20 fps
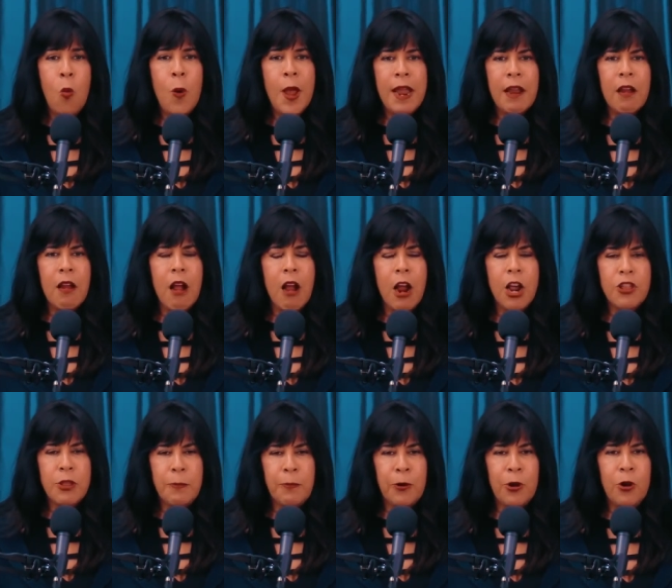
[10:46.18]
Where are
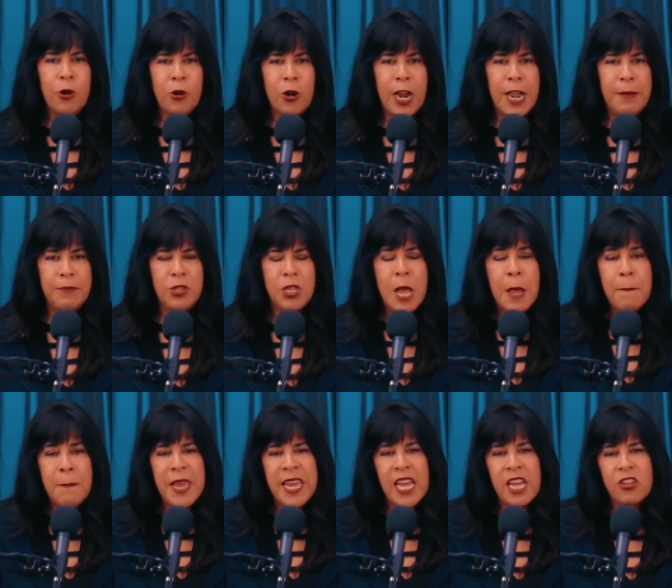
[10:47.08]
the programs?
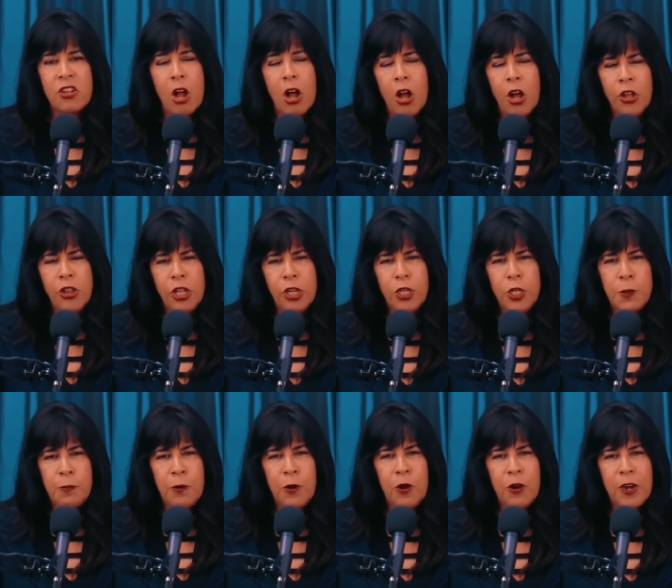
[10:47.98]
Because all
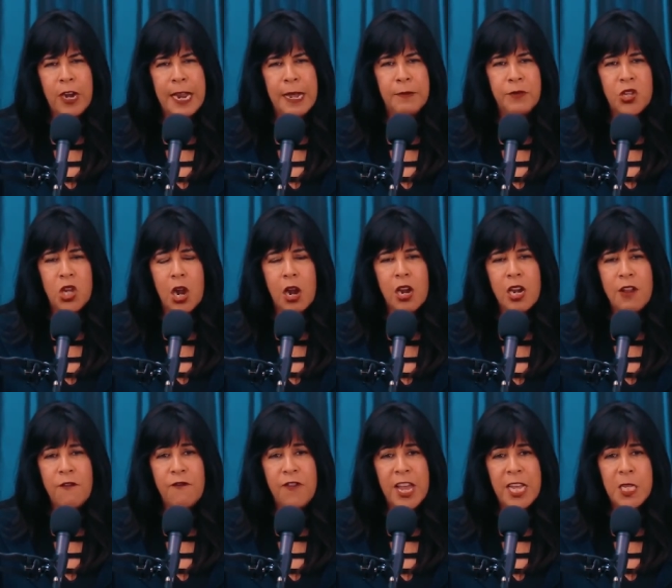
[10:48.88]
those programs are an
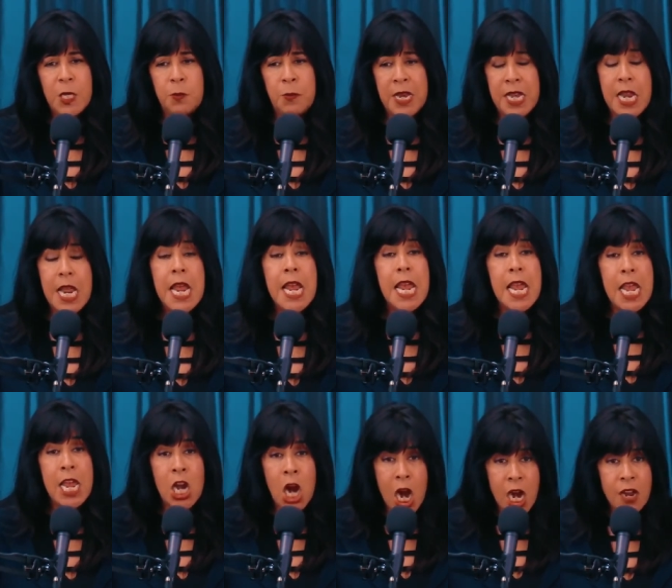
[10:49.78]
investment
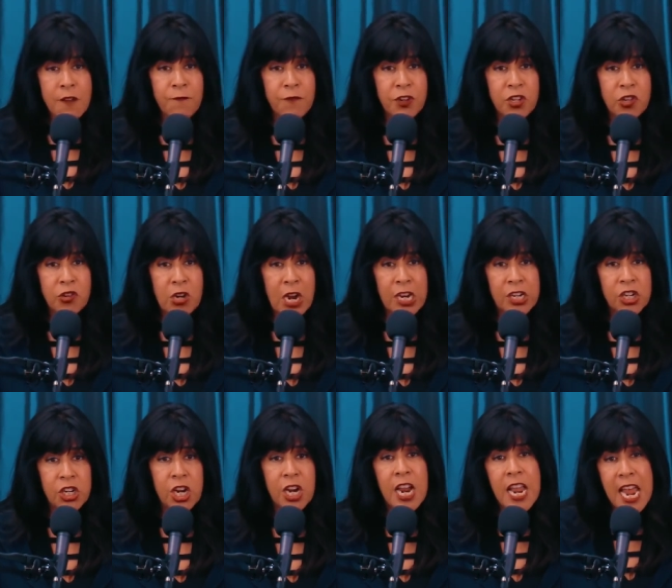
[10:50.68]
in our
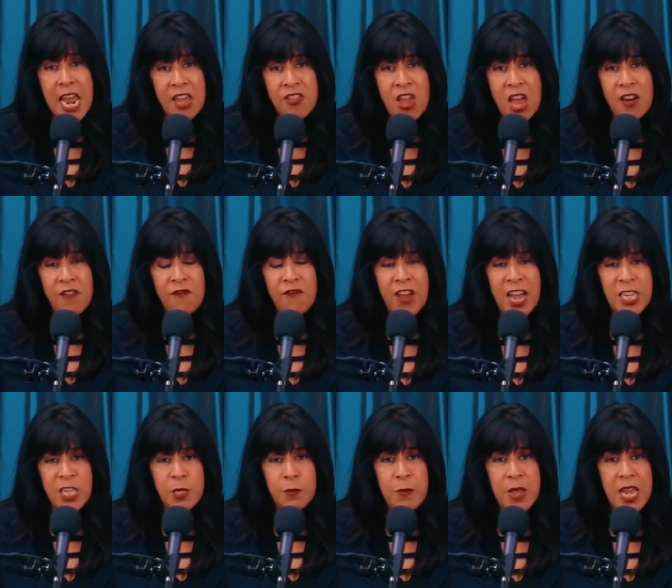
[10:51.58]
infrastructure, and that
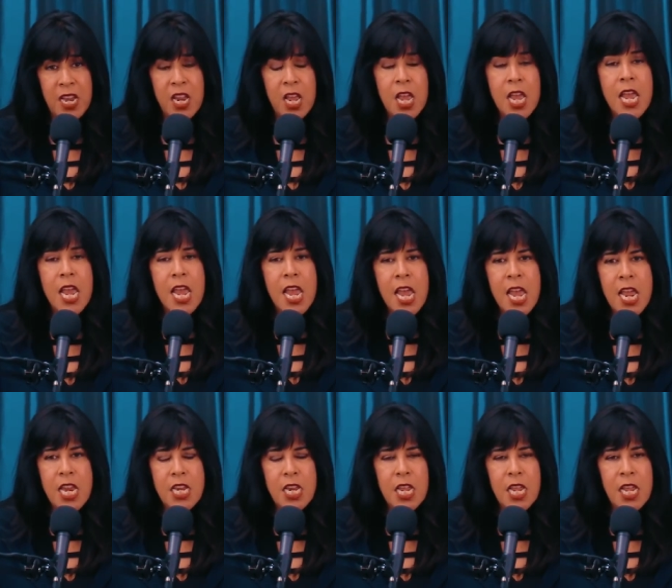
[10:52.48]
investment,
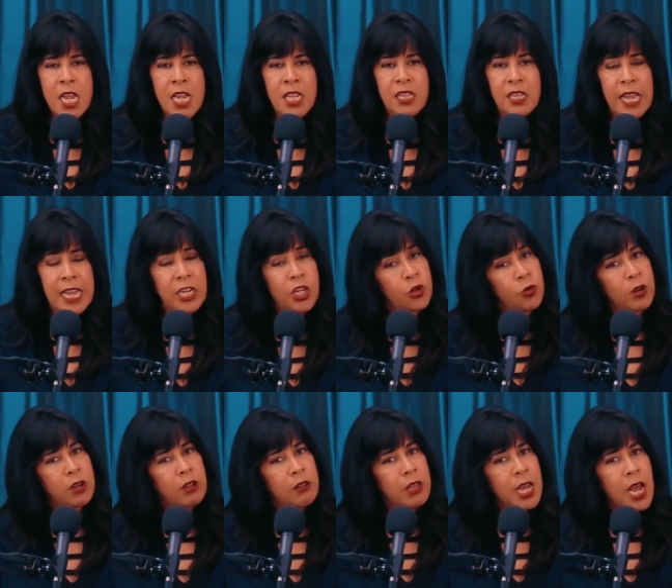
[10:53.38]
it's like
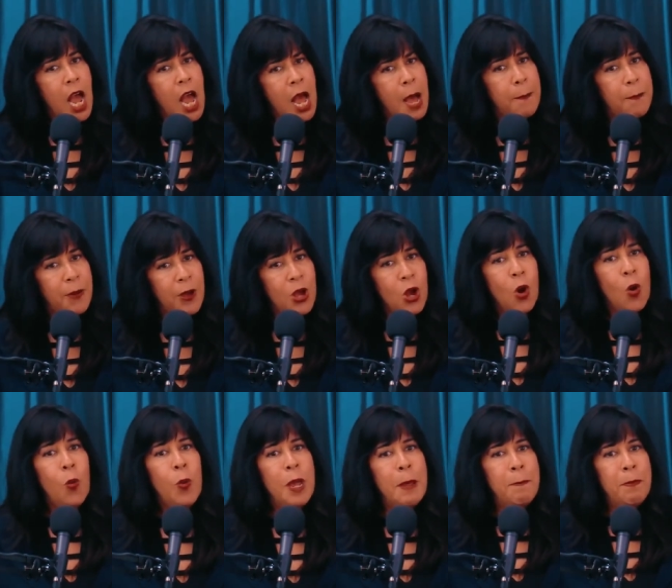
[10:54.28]
trickling up.
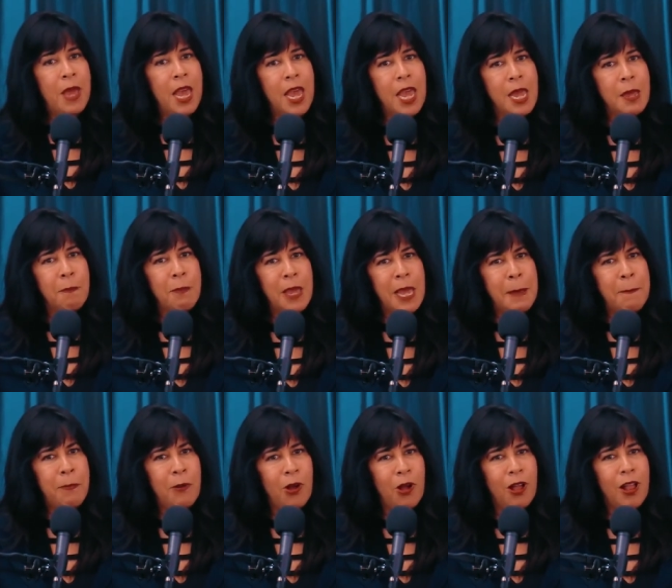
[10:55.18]
We pay
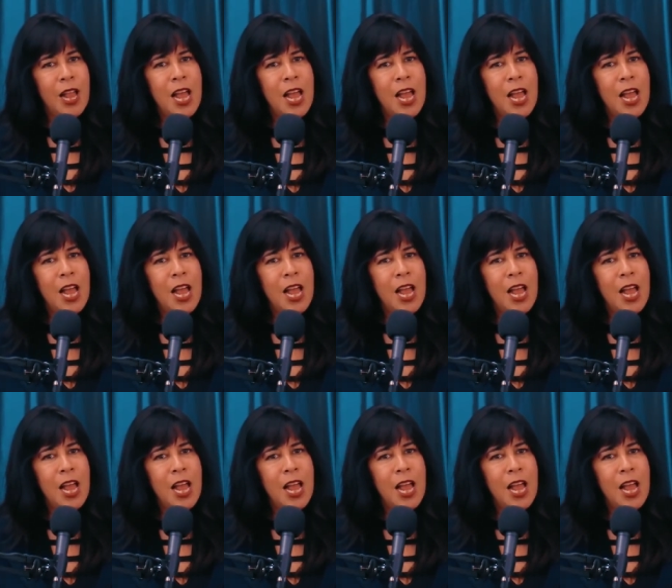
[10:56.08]
people.